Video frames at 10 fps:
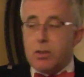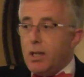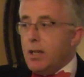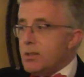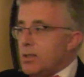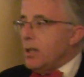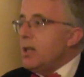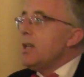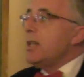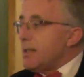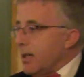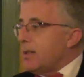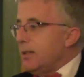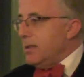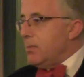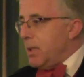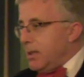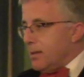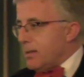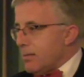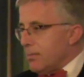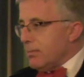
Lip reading: The answer, you dunk in your beans.